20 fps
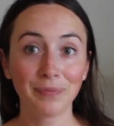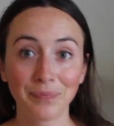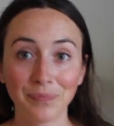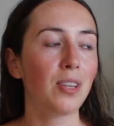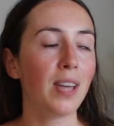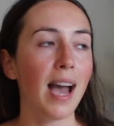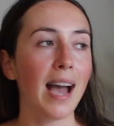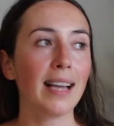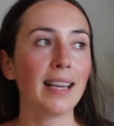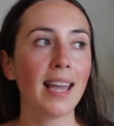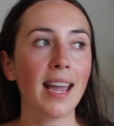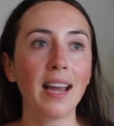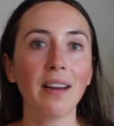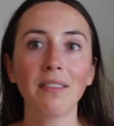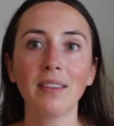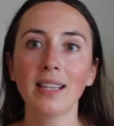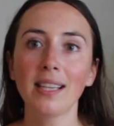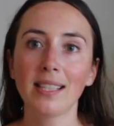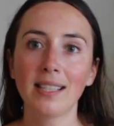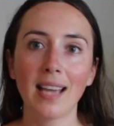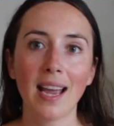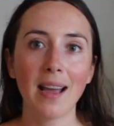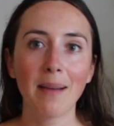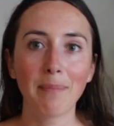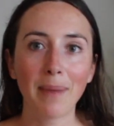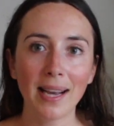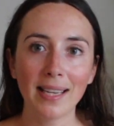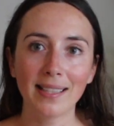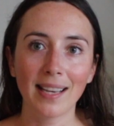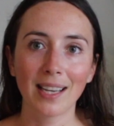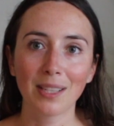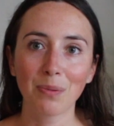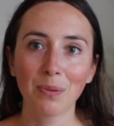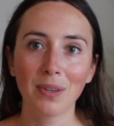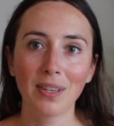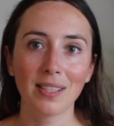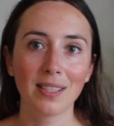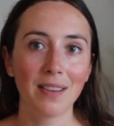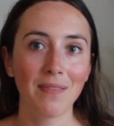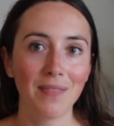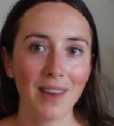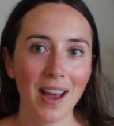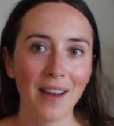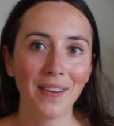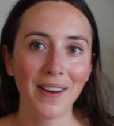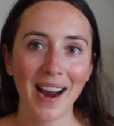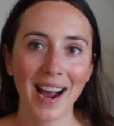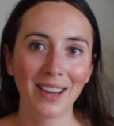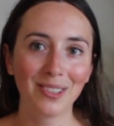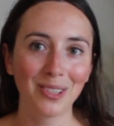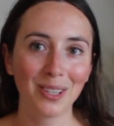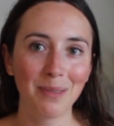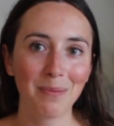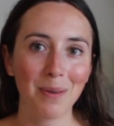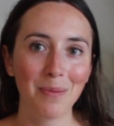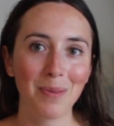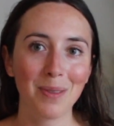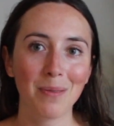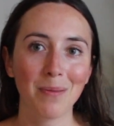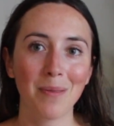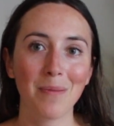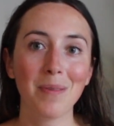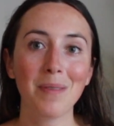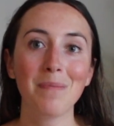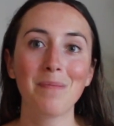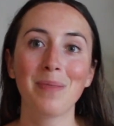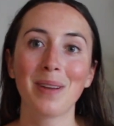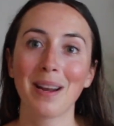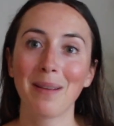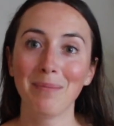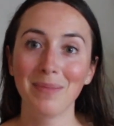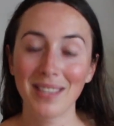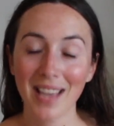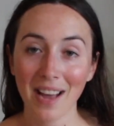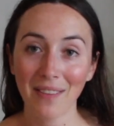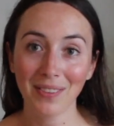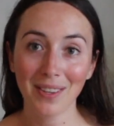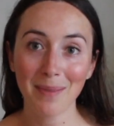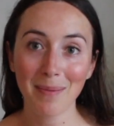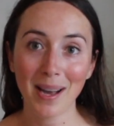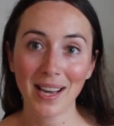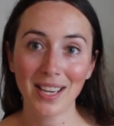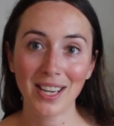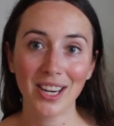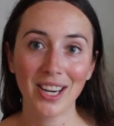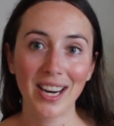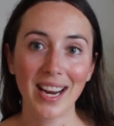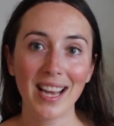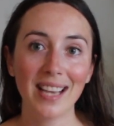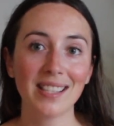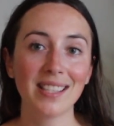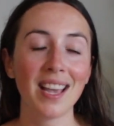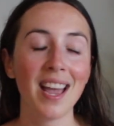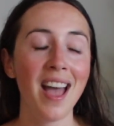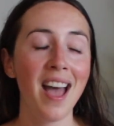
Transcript: So yeah, I can't really say I'm bisexual because I've never actually been with a woman, but I'm definitely bi-curious.